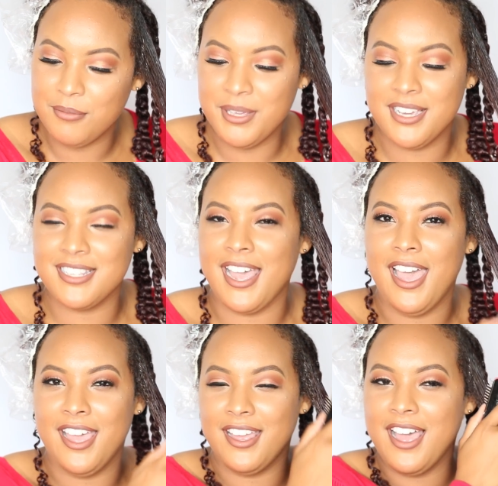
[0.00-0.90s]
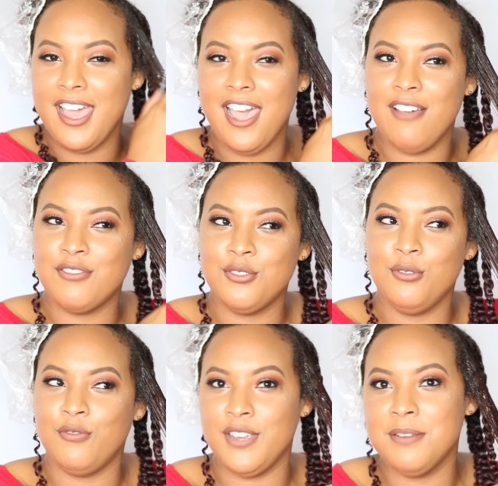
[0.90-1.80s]
because I have
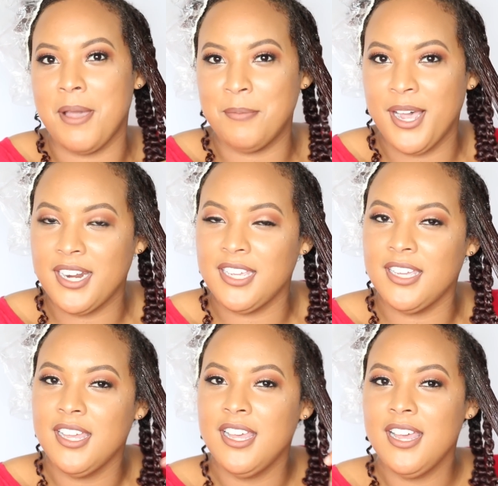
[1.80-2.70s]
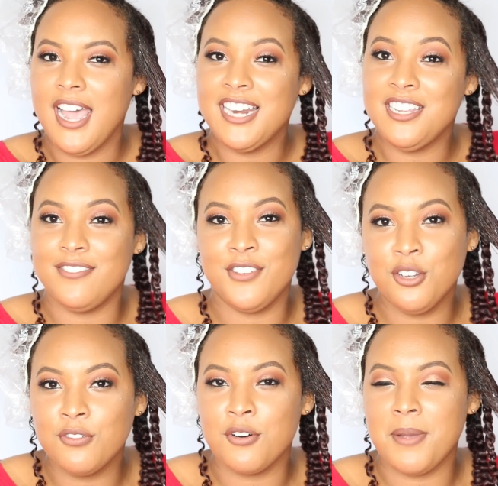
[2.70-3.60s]
to feed my body. I need
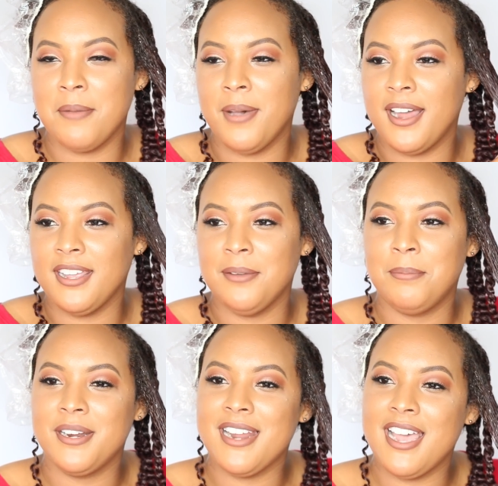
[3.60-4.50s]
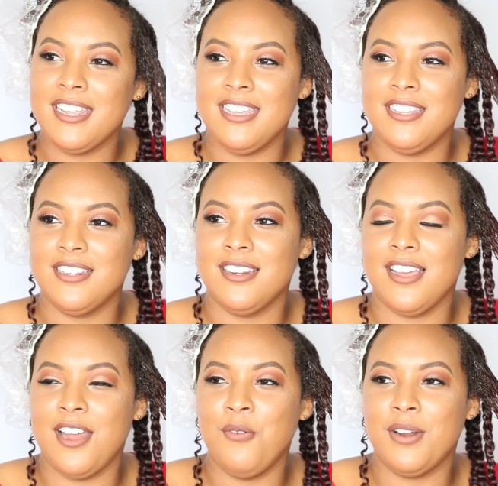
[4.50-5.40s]
fuel for my body, but
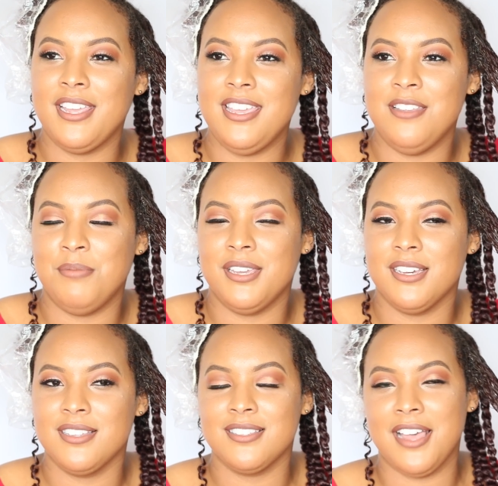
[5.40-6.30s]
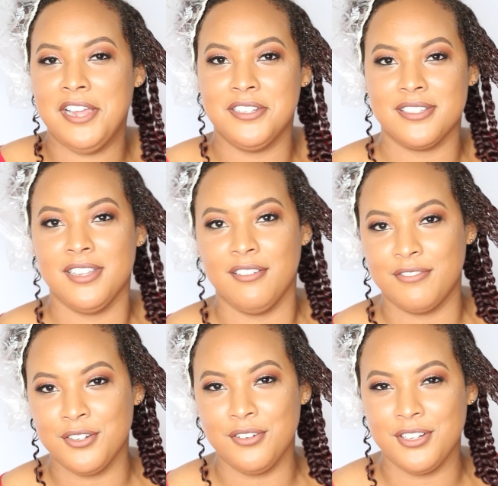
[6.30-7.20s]
I don't want to eat because I just love
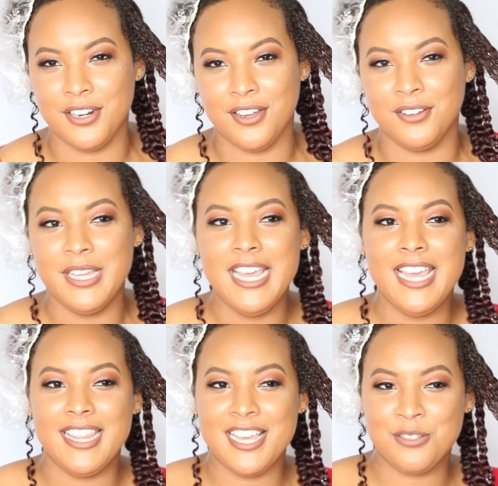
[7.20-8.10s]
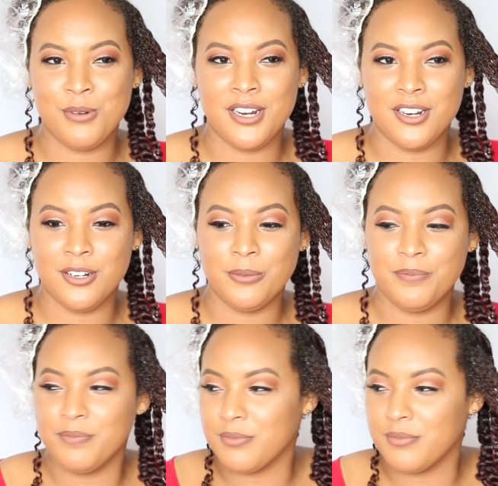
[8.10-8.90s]
food, you know. That's where,